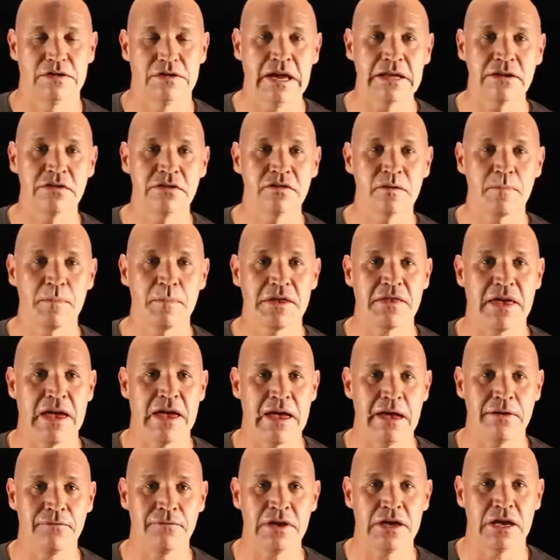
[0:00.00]
tends to be the
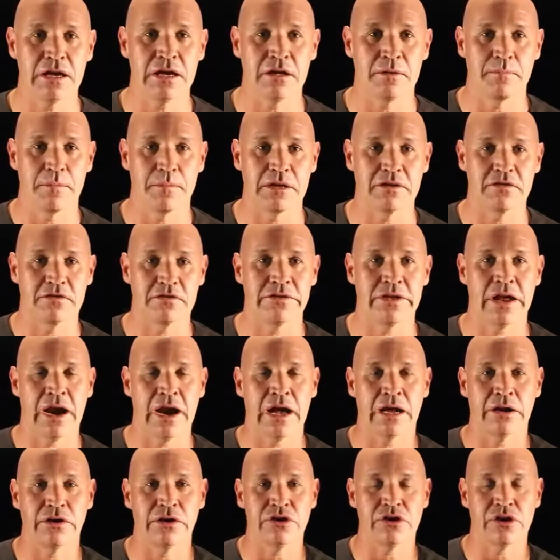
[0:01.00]
heavy elements that
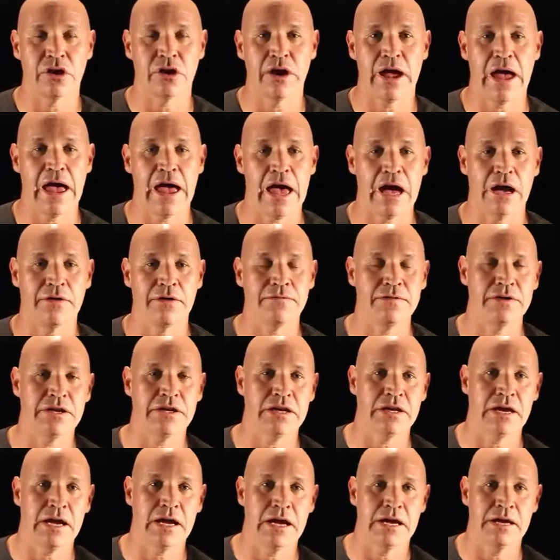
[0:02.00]
undergo alpha
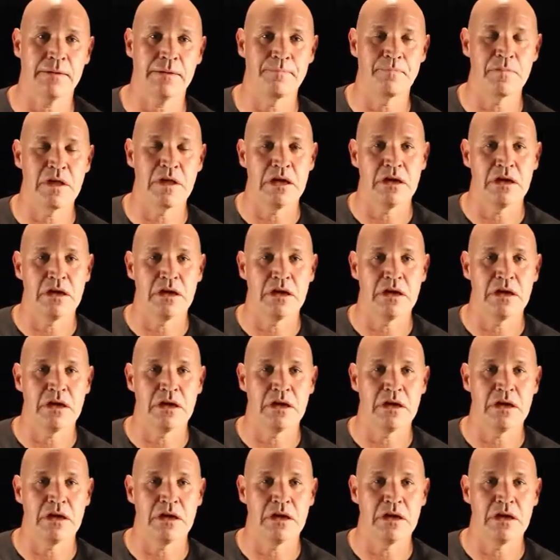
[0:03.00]
decay